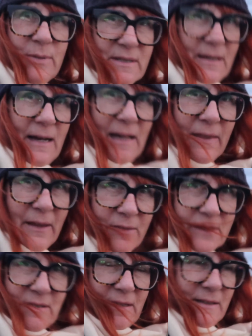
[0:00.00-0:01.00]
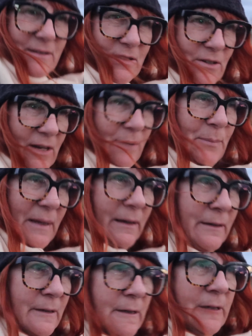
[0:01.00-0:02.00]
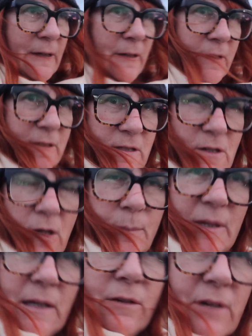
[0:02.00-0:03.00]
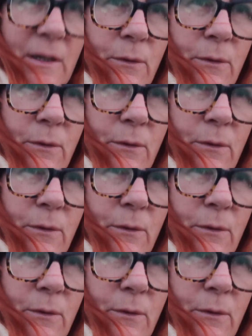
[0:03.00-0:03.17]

bizarre that the sun is not up yet. This time of year in